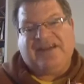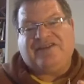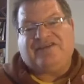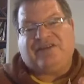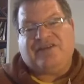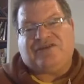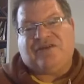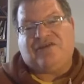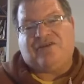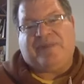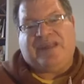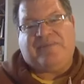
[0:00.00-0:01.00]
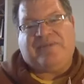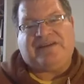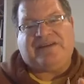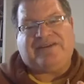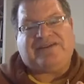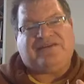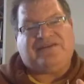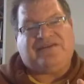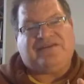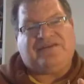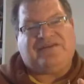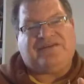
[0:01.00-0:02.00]
So your total payment is
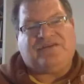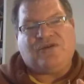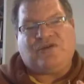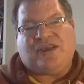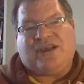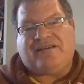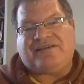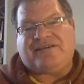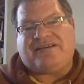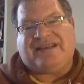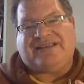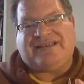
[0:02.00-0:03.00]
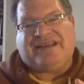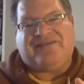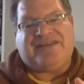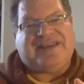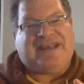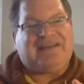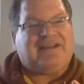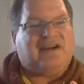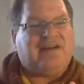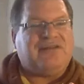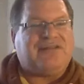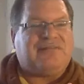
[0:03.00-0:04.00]

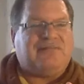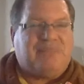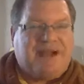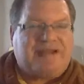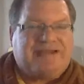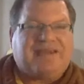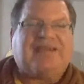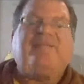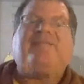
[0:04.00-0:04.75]
$2,078 a month